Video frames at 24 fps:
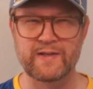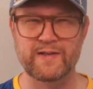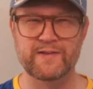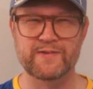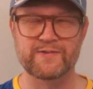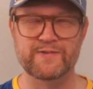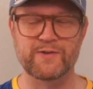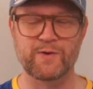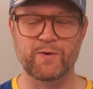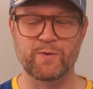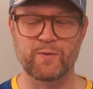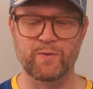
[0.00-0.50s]

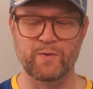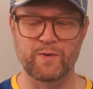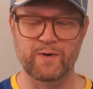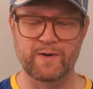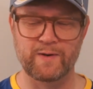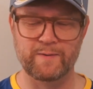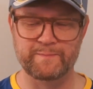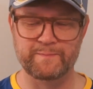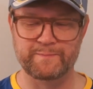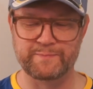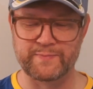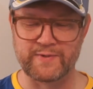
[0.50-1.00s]
So
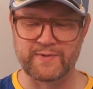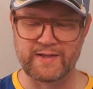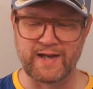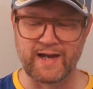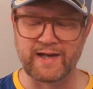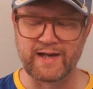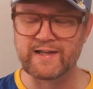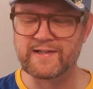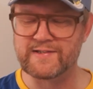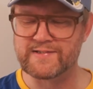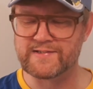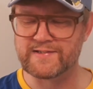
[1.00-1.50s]

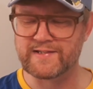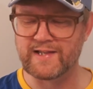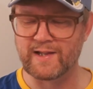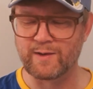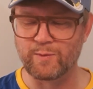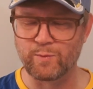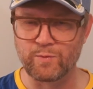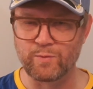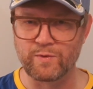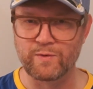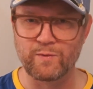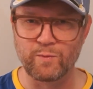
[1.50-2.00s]
I can
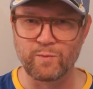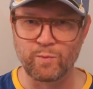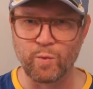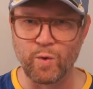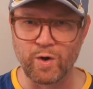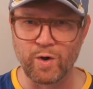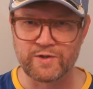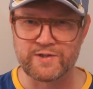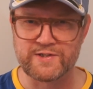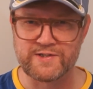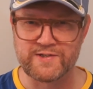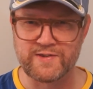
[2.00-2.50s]
still
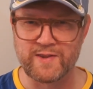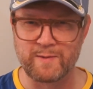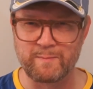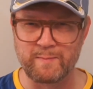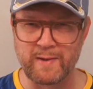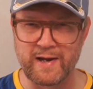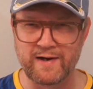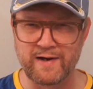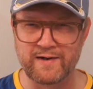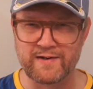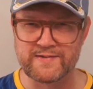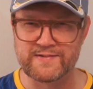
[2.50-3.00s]
watch the
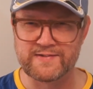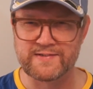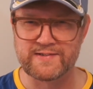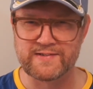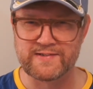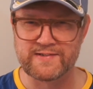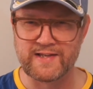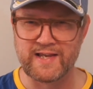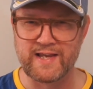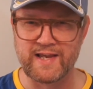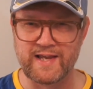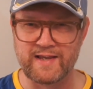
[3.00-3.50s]
beers,
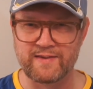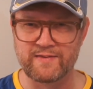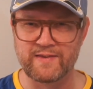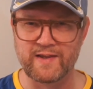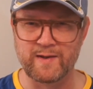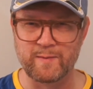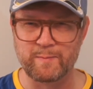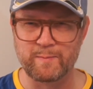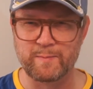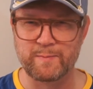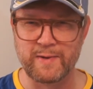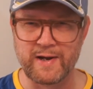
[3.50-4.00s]
see
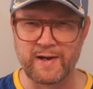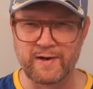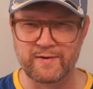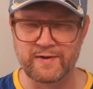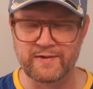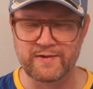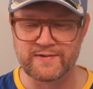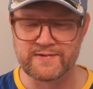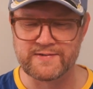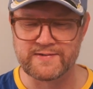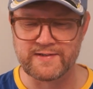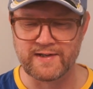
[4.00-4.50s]
the
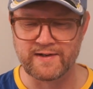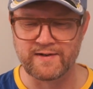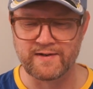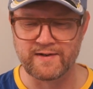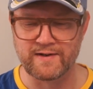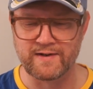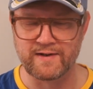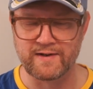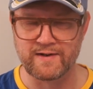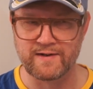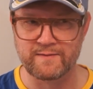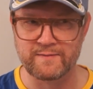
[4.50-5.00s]
appearance
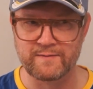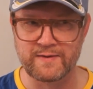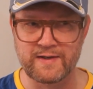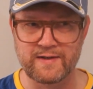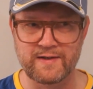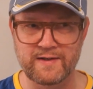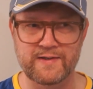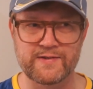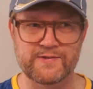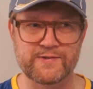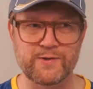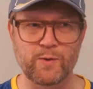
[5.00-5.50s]
and
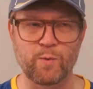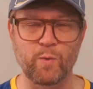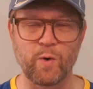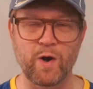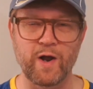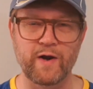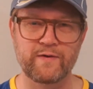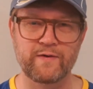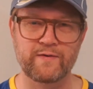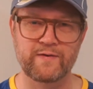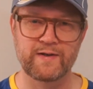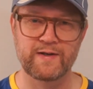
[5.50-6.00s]
so
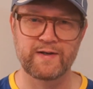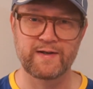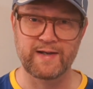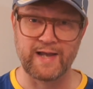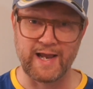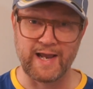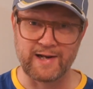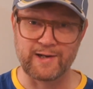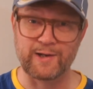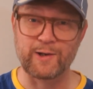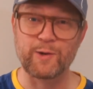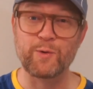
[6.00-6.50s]
on,
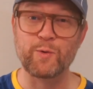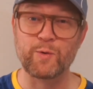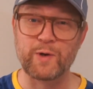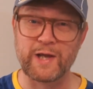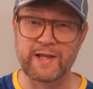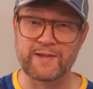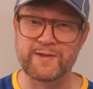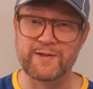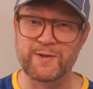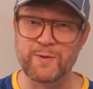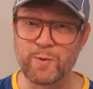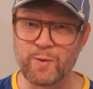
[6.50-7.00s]
and
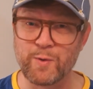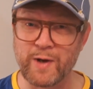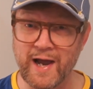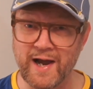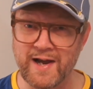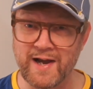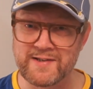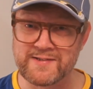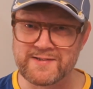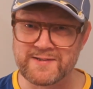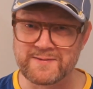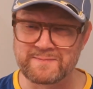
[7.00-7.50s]
look at you
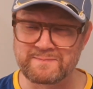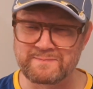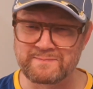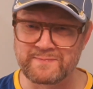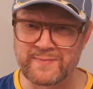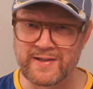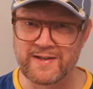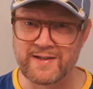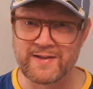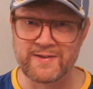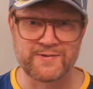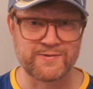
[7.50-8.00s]
guys.
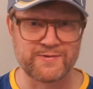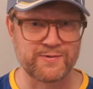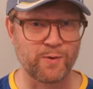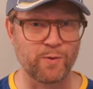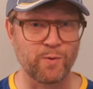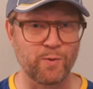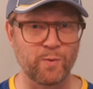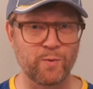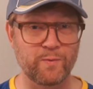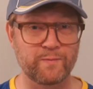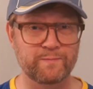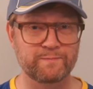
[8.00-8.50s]

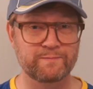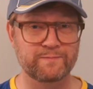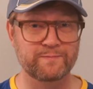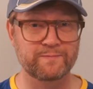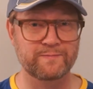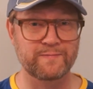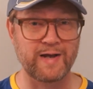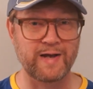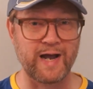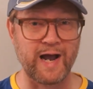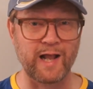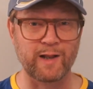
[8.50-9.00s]
So
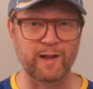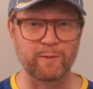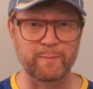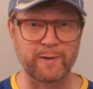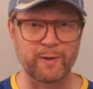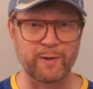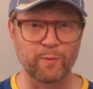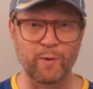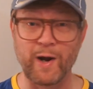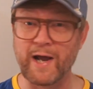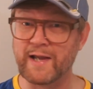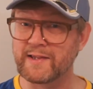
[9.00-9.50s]
I'll
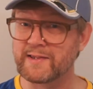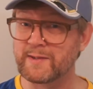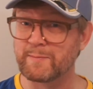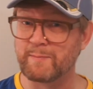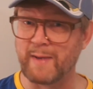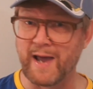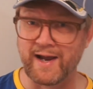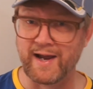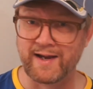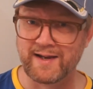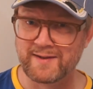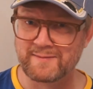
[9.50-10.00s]
be right
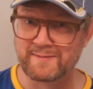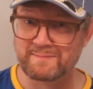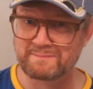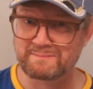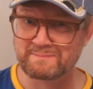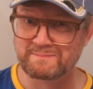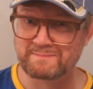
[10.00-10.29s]
back.